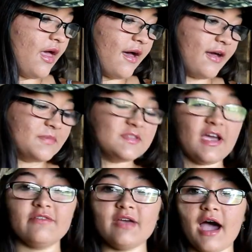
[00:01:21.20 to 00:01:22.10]
So
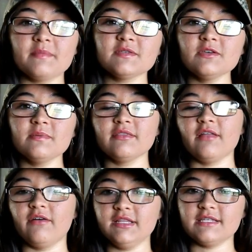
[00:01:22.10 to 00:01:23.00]
yeah, I've absolutely been
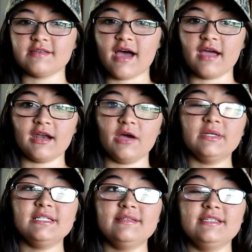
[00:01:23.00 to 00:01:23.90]
loving this Tack, and I
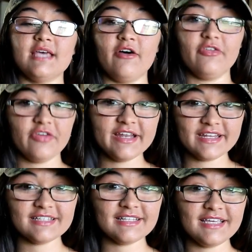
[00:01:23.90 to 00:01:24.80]
would
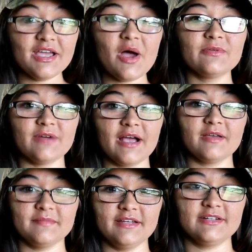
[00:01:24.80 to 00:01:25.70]
definitely
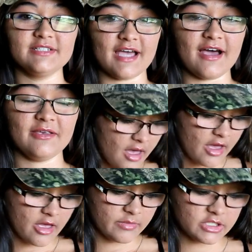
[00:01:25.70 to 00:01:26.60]
recommend her Tack.
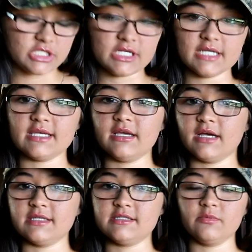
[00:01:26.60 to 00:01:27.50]
And she does like
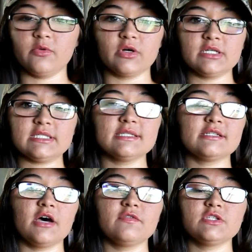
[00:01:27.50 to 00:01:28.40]
custom orders and
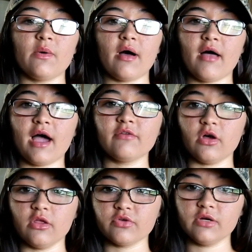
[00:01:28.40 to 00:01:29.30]
stuff, so I'll have
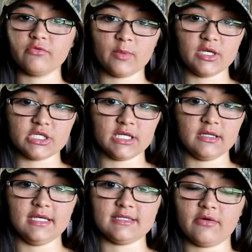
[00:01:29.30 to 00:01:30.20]
all of her
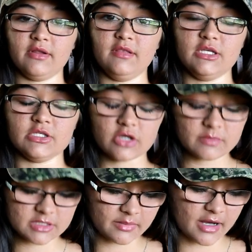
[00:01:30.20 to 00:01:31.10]
information linked down in the
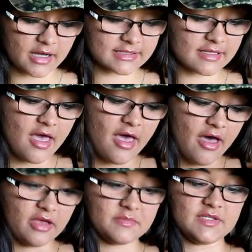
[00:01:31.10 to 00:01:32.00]
description box.
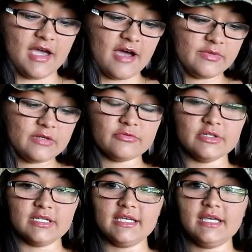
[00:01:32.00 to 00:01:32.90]
So yeah, I've been
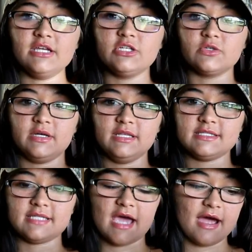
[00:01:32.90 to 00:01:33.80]
really enjoying
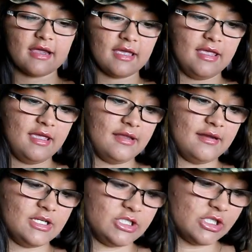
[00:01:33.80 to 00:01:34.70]
this Tack,
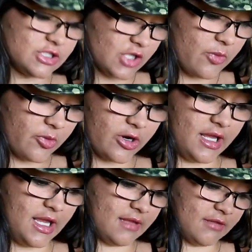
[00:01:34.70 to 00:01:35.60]
and it's just so
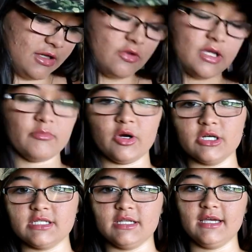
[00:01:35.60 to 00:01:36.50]
pretty, and like you can
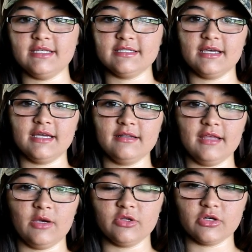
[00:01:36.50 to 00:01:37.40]
personalize it
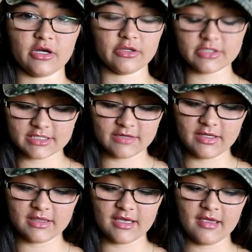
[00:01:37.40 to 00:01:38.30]
like with your colors and
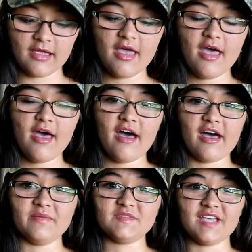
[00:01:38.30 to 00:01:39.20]
everything.
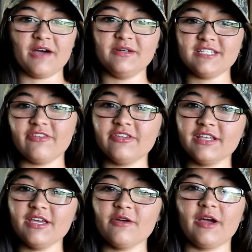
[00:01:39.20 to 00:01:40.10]
So yeah, I would
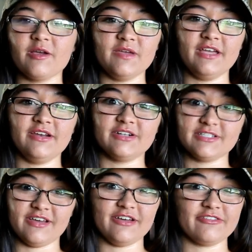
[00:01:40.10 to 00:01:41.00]
definitely recommend her
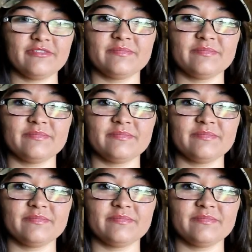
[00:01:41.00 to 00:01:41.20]
stuff.